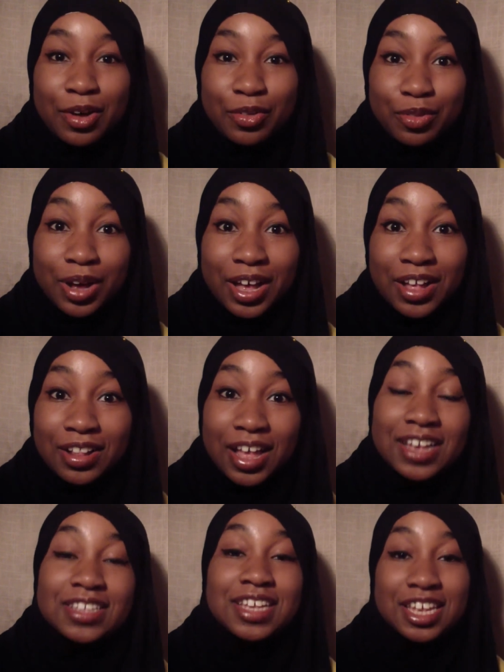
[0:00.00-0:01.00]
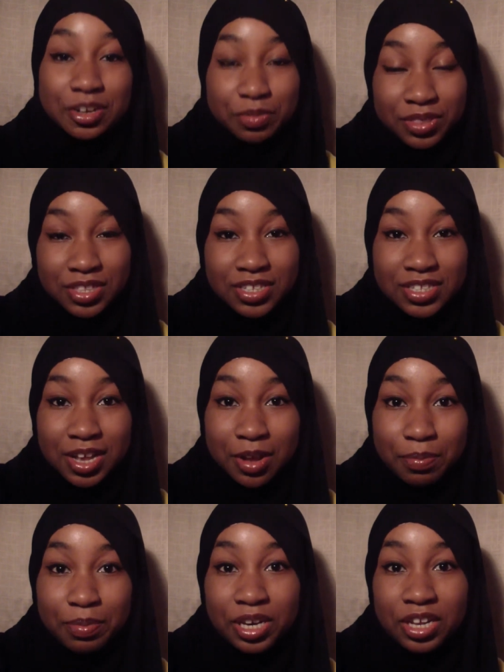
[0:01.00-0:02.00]
Well, I signed up with this
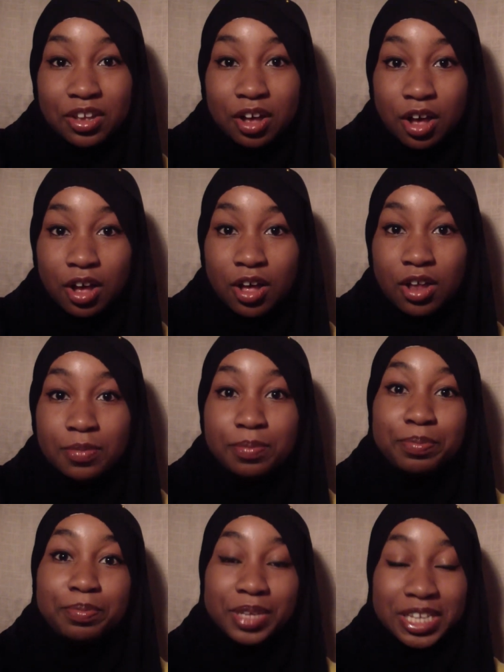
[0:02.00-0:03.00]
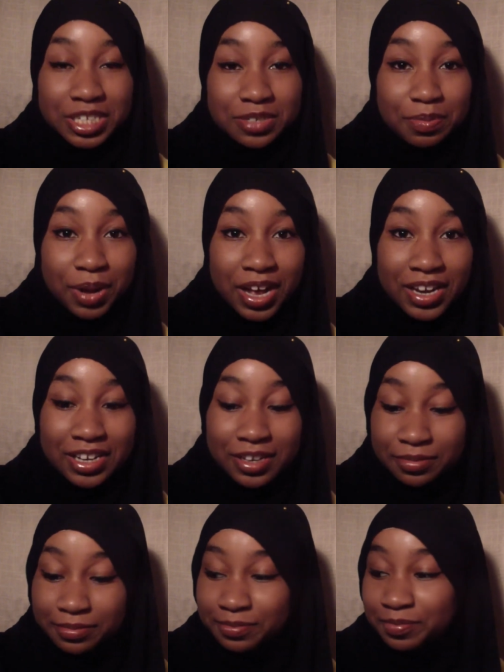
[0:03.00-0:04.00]
company called
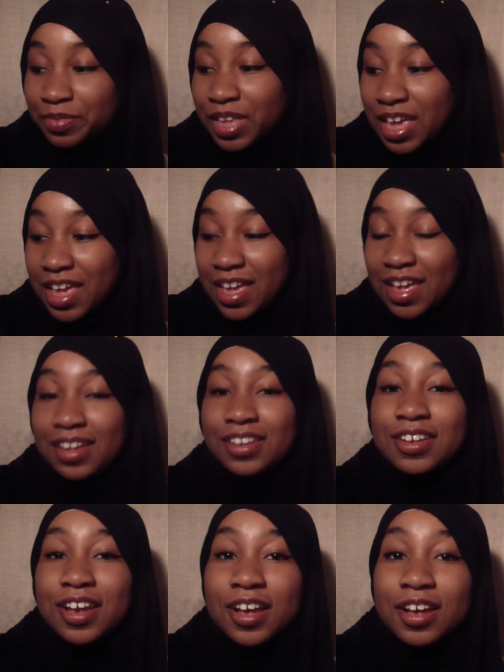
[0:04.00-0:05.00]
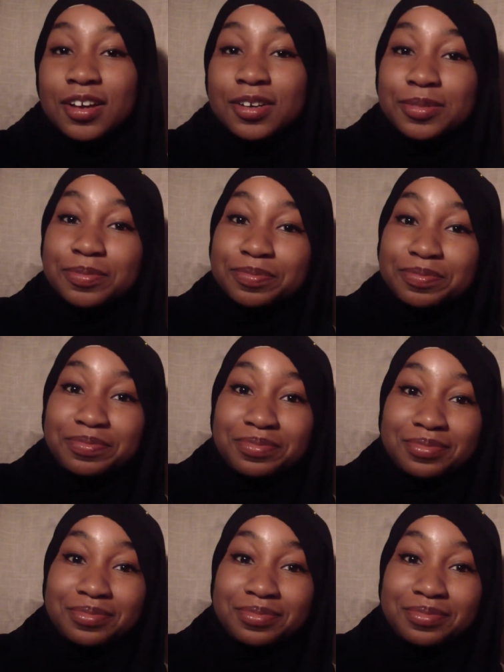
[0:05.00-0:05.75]
Beachbody, and I'm